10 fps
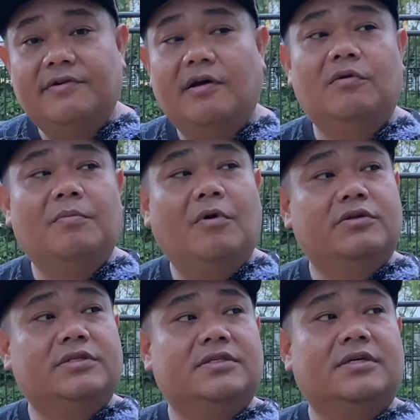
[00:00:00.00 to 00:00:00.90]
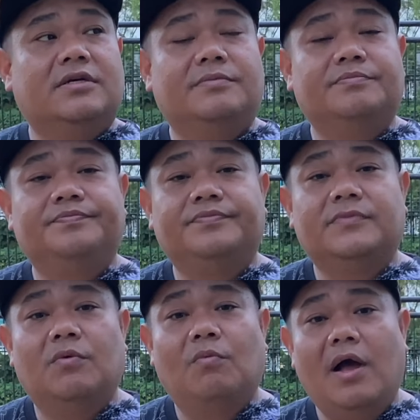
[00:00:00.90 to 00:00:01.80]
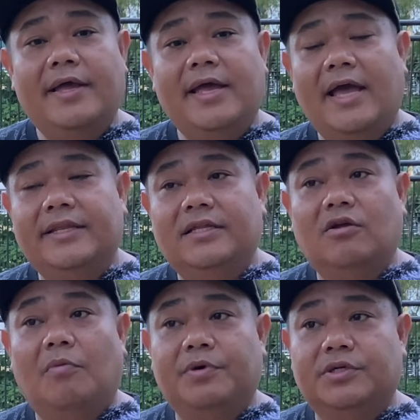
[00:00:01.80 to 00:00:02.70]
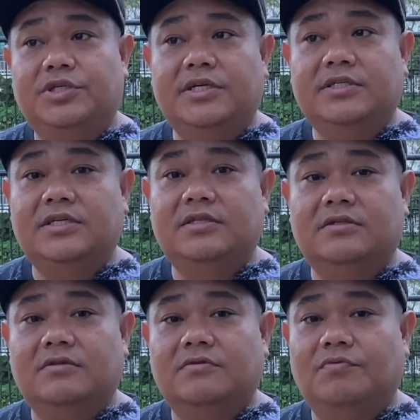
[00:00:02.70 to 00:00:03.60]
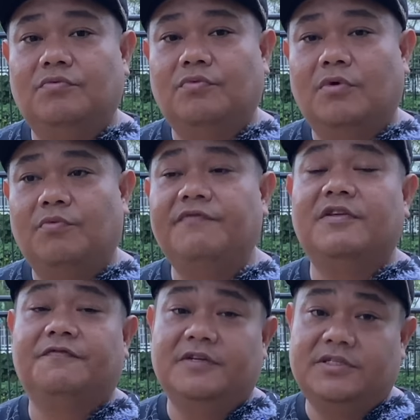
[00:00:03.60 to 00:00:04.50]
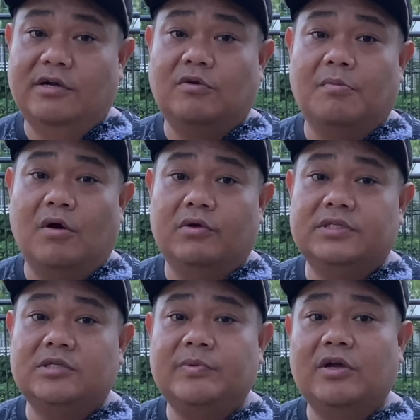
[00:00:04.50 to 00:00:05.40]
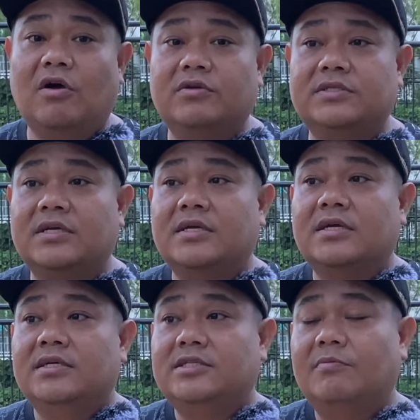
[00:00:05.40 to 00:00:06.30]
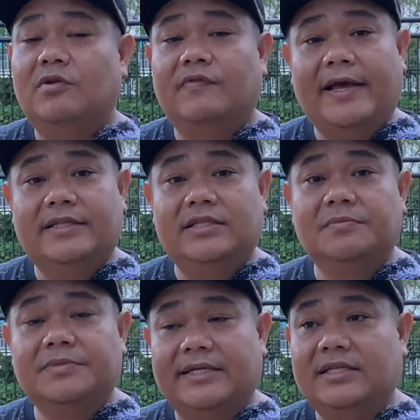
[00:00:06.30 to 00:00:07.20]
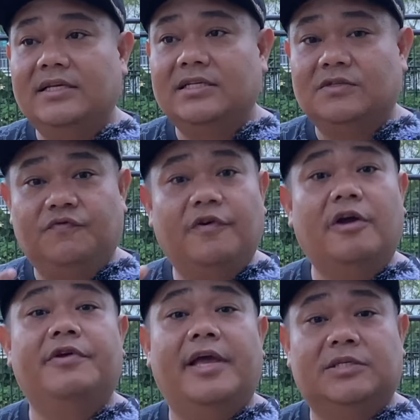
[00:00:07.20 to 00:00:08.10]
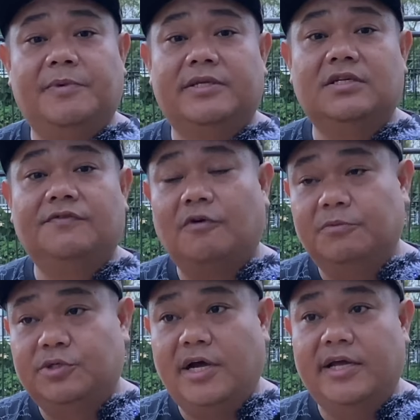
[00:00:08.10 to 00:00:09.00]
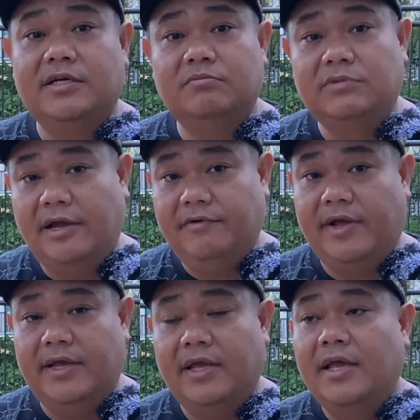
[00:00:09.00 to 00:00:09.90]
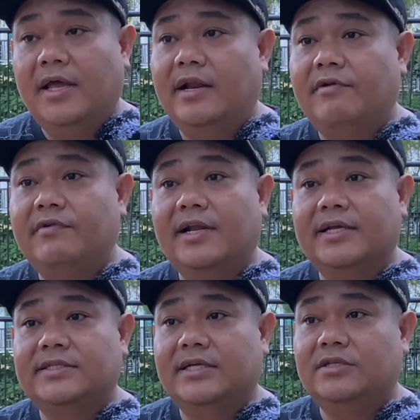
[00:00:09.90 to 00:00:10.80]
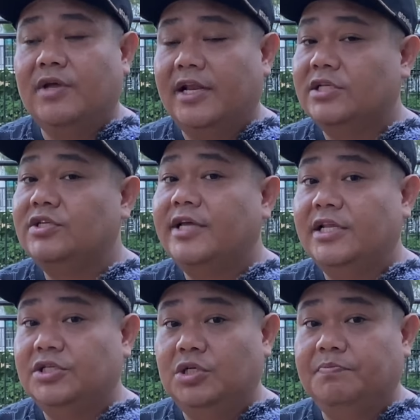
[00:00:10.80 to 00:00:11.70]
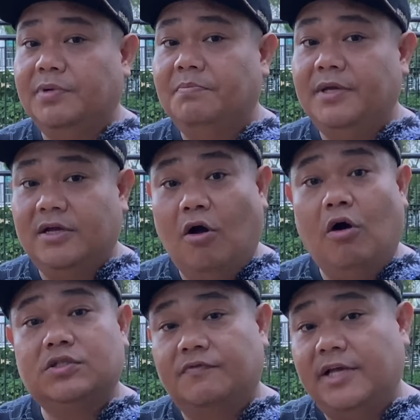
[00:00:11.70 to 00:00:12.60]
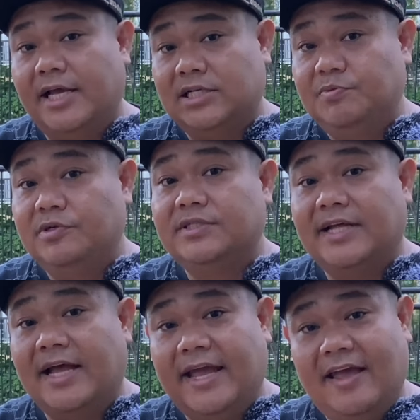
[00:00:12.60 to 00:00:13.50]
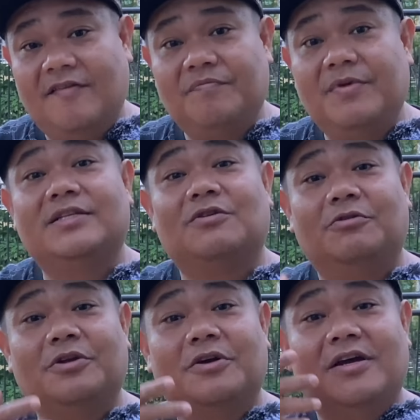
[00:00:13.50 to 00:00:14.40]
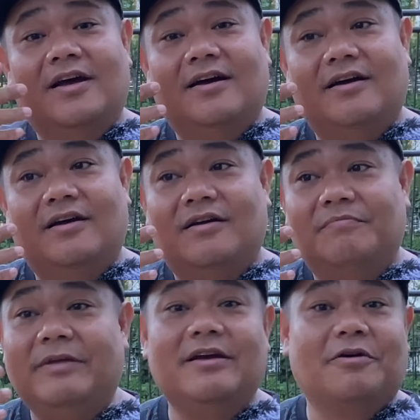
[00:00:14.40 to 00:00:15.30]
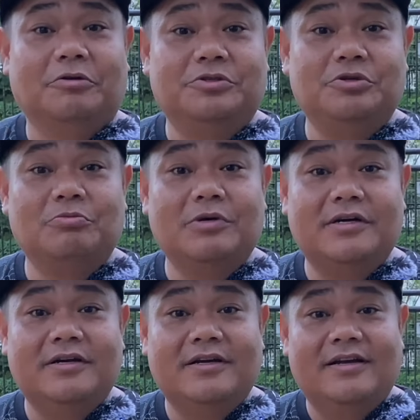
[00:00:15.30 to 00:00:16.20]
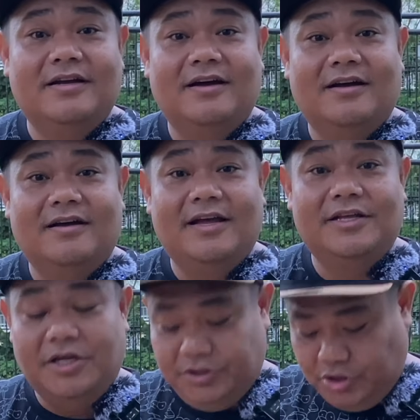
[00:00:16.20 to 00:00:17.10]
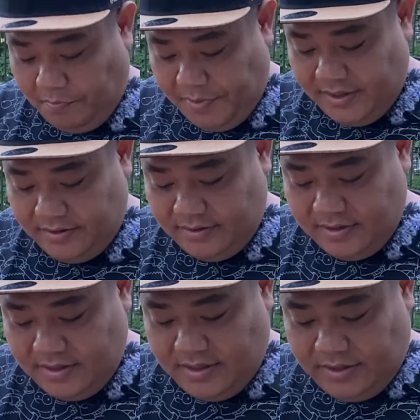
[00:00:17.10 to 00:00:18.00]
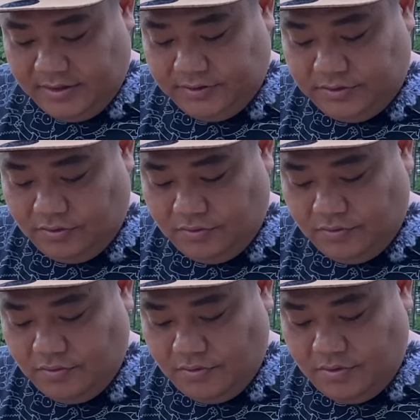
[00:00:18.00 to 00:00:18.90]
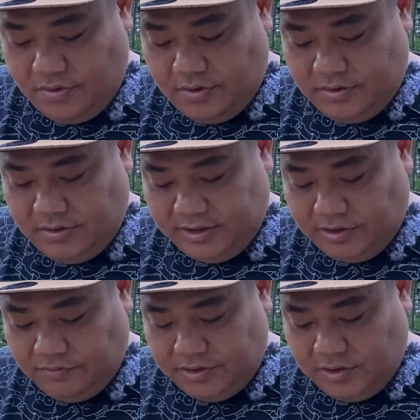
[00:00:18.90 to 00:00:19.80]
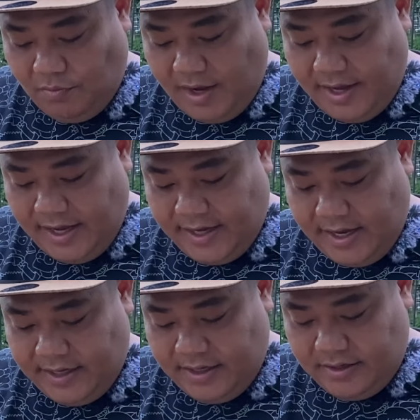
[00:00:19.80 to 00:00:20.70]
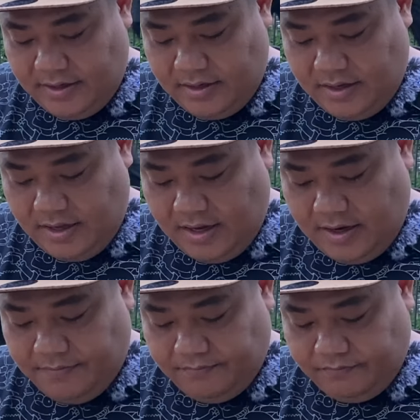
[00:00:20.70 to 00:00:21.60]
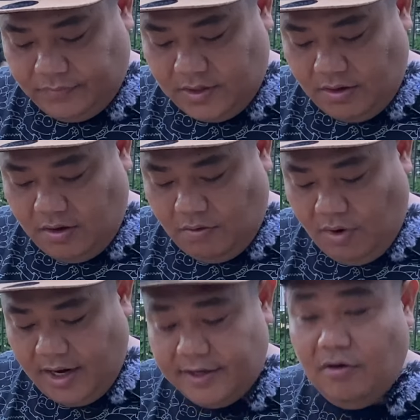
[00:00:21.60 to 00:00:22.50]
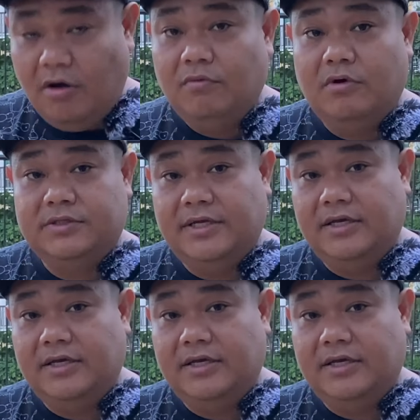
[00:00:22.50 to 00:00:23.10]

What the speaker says: round of mods, why I did not purchase it with the first round of mods is because some of the items I think is very expensive from Triumph direct, and I realized that you can actually get it cheaper because of the experience that I have based on being a consumer and shopping. So that's the reason why I get it. And what I got was,